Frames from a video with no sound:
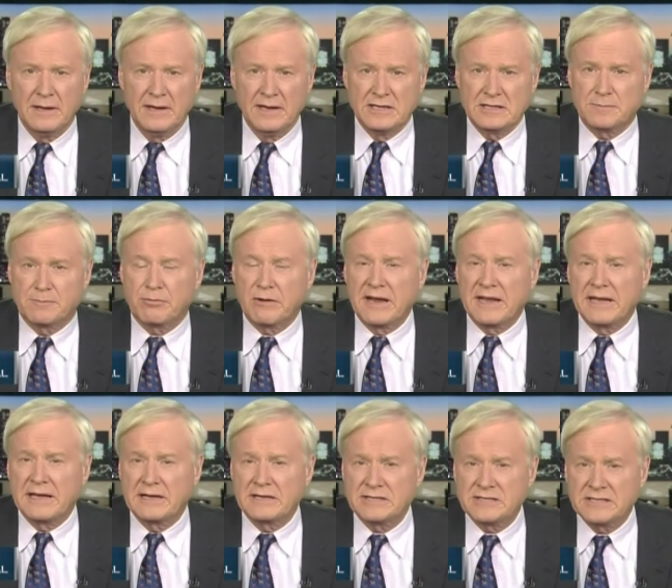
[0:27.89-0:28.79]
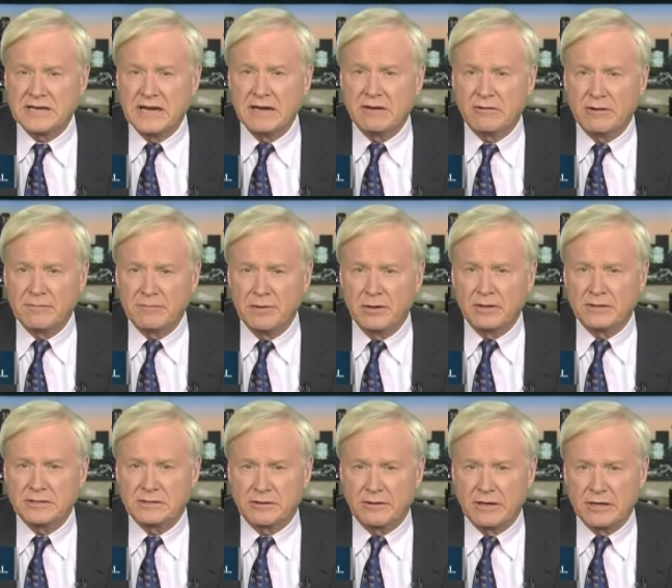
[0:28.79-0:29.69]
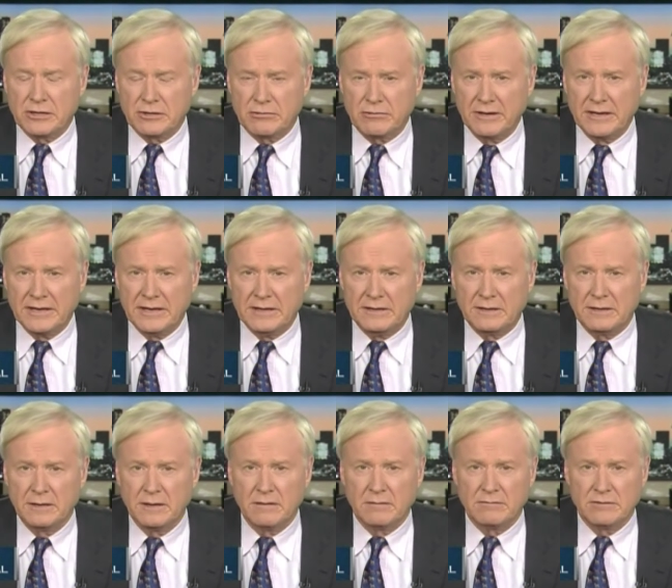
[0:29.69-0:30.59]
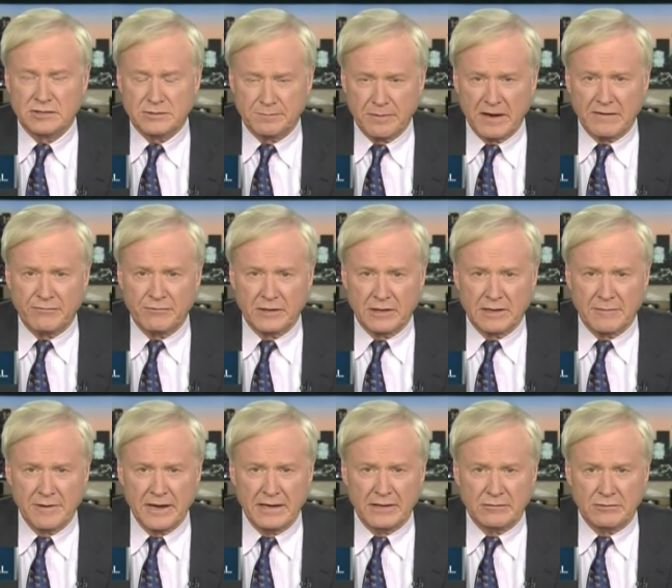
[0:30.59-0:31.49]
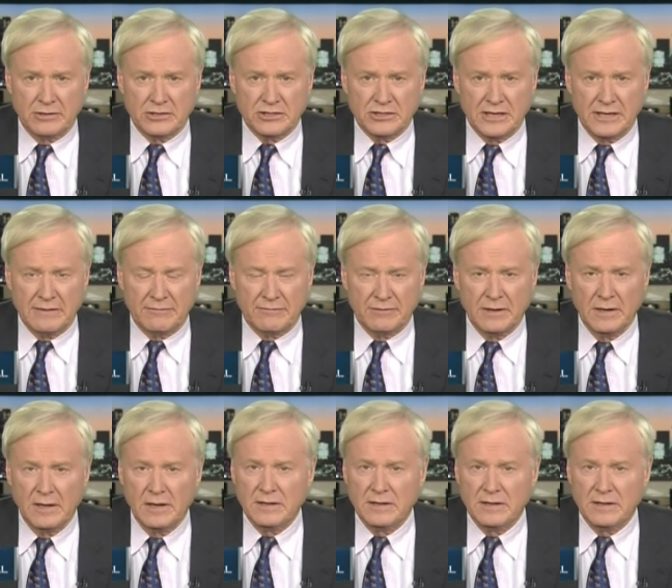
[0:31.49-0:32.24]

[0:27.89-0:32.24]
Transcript: is breaking a sacred military creed creed, respect for the commander in chief.